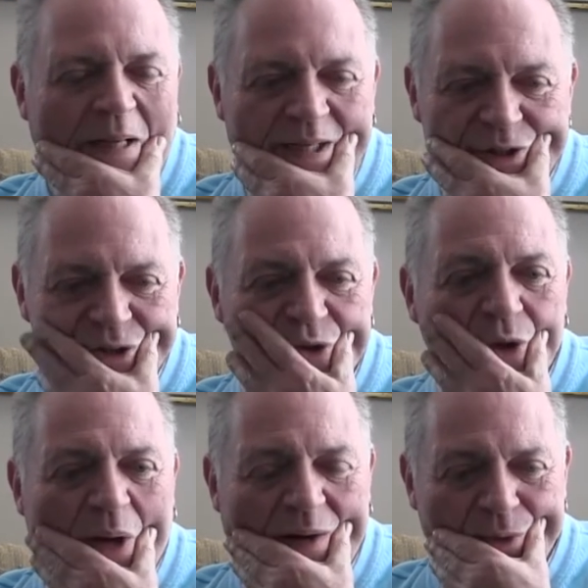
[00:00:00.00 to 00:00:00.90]
I
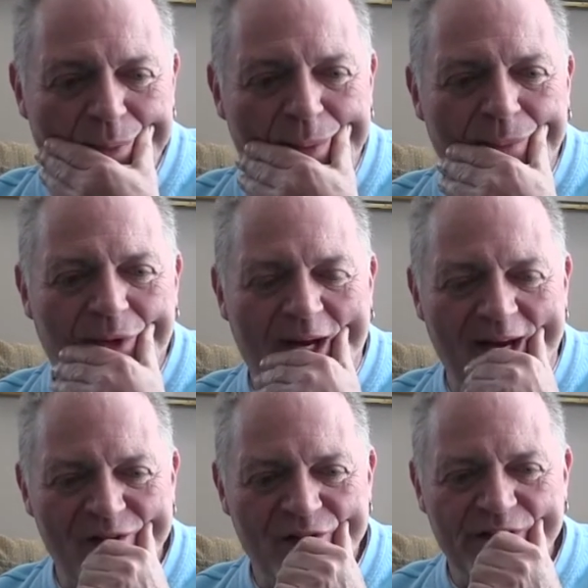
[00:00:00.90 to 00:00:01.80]
do. I remember
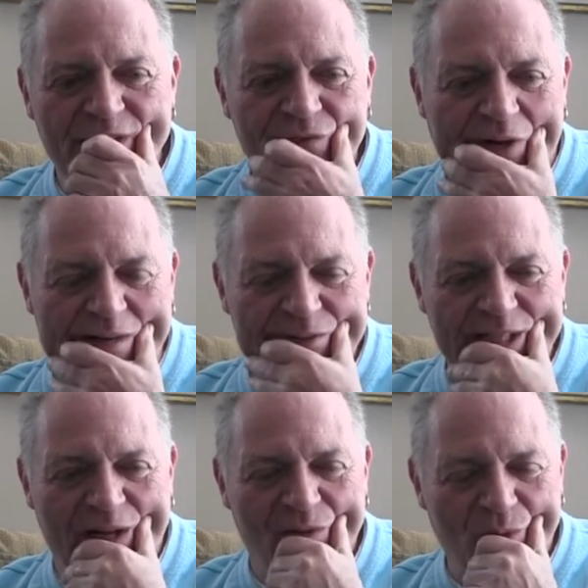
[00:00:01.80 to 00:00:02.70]
actually driving
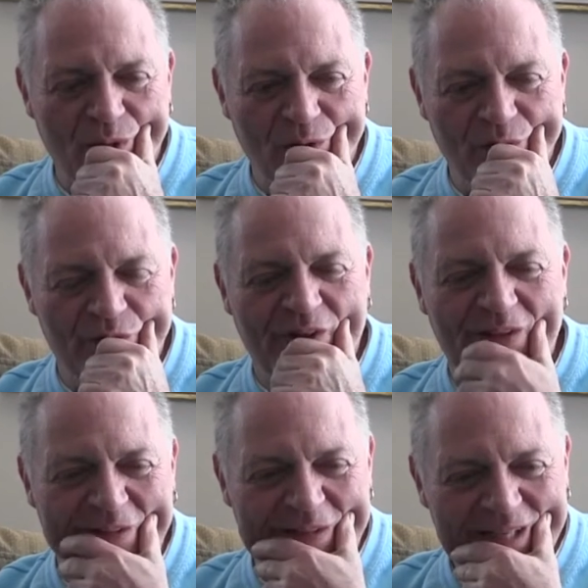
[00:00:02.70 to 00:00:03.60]
down the road
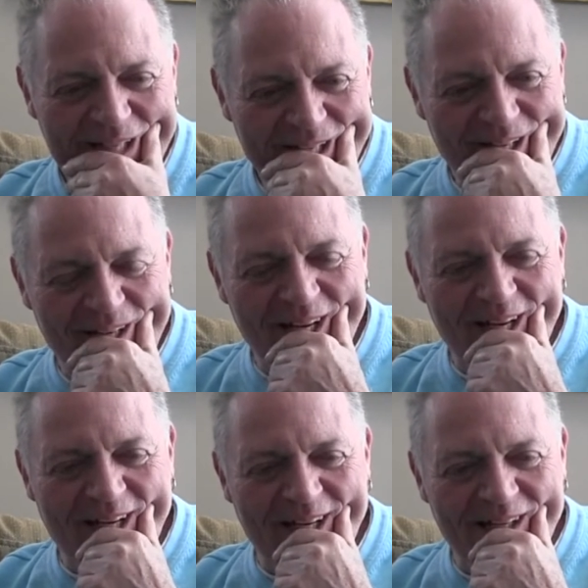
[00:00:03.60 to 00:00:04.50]

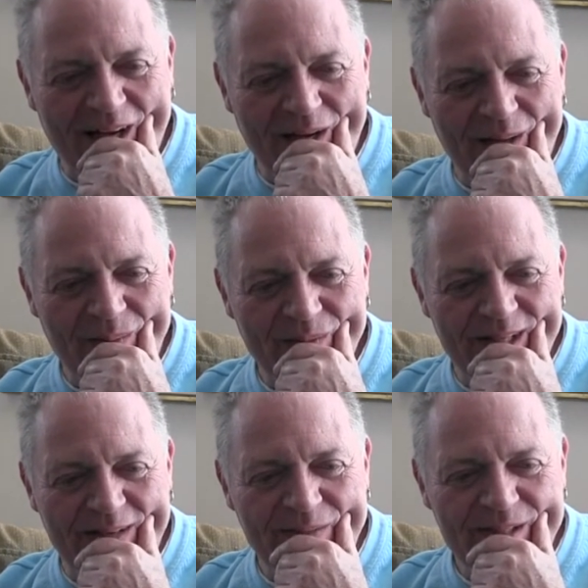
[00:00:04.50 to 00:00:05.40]
and uh,
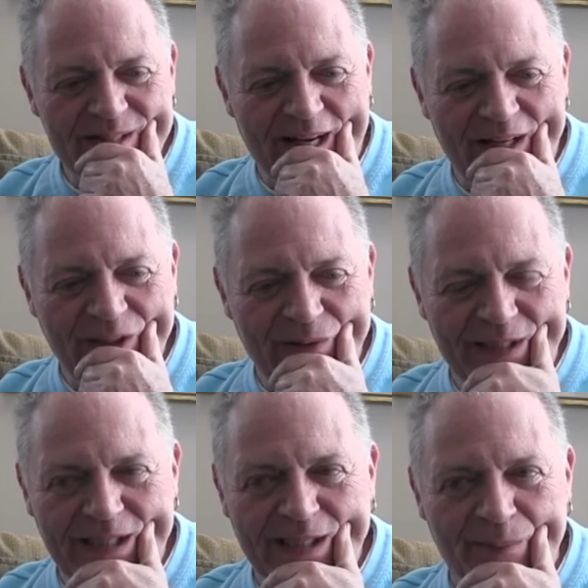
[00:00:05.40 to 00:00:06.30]
David Salyer
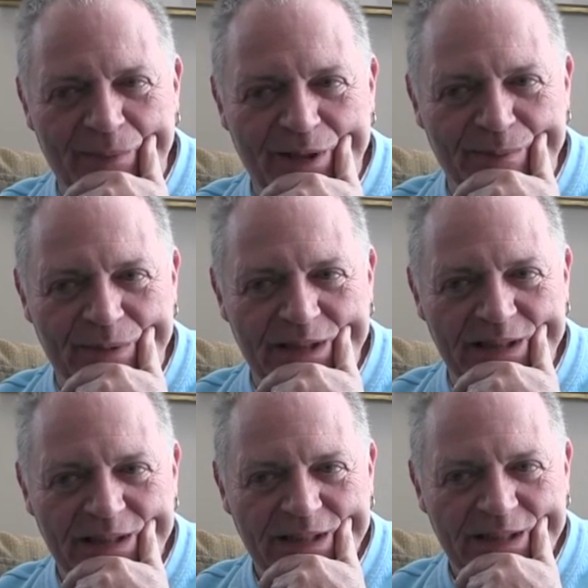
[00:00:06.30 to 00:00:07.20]
and Kim
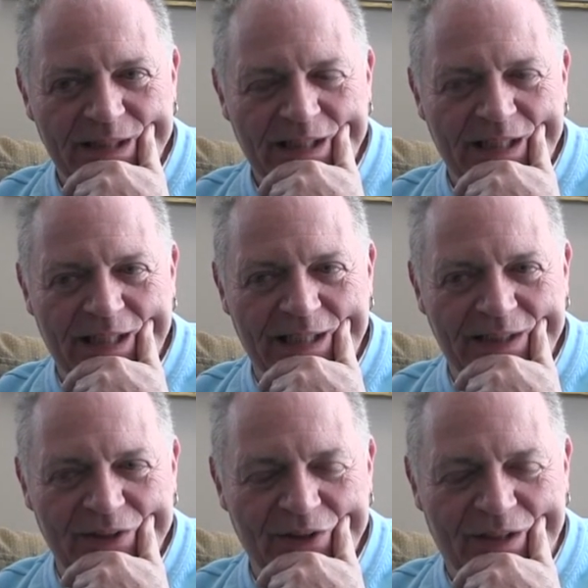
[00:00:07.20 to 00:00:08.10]
Pittman
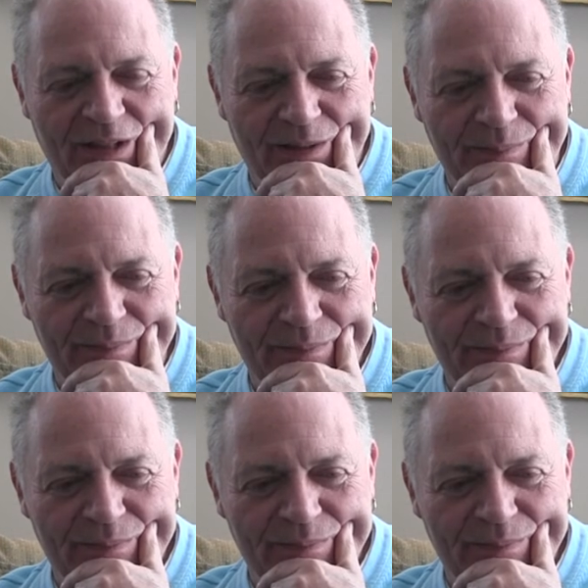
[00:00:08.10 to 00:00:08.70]
and um,